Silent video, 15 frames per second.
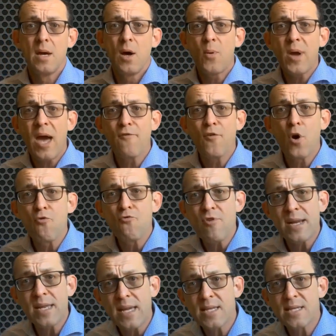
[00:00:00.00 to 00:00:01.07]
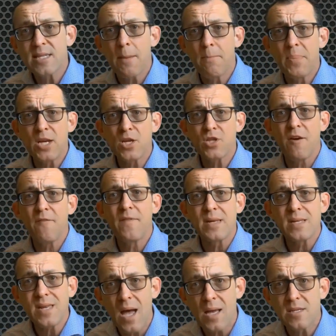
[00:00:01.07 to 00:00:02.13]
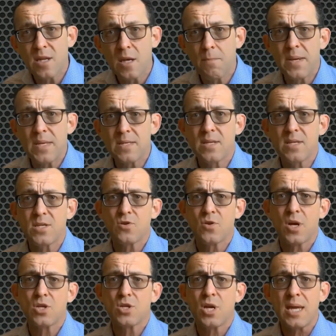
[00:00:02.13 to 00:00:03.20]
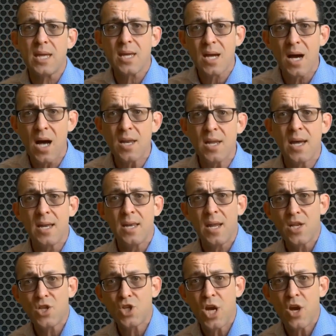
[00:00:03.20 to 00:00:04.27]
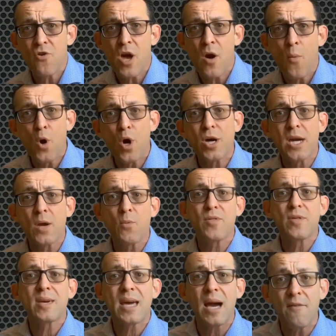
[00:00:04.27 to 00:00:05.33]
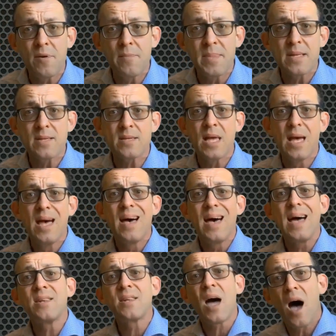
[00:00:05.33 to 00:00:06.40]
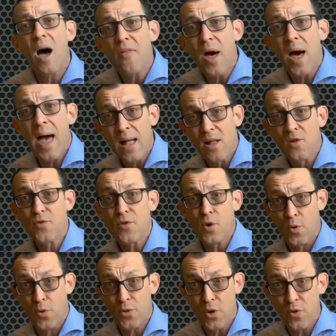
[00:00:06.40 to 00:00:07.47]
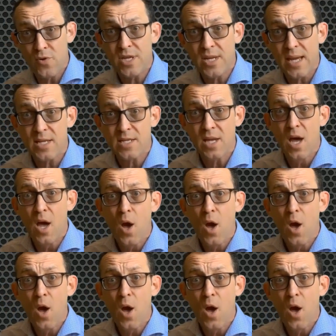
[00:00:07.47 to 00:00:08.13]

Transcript: We have already established a fantastic business structure in Ghana and Nigeria, working with governments and other health authorities,